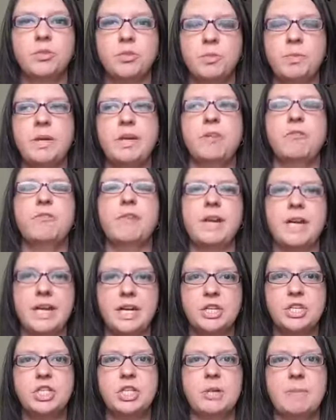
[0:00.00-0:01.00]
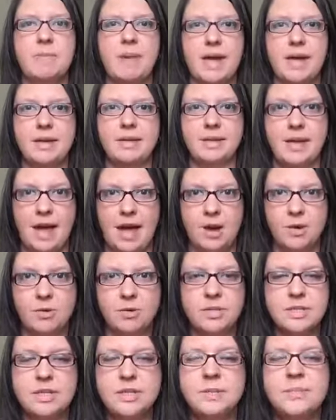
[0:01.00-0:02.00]
Through being financially bailed
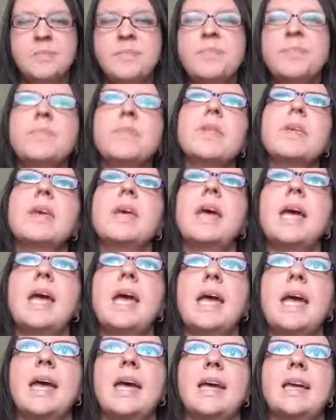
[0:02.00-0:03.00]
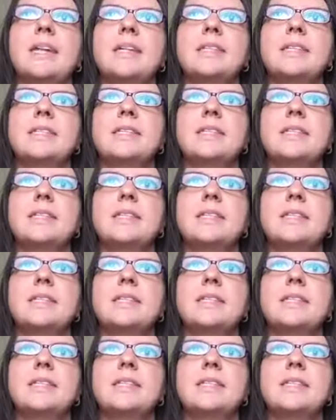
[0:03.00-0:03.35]
out. And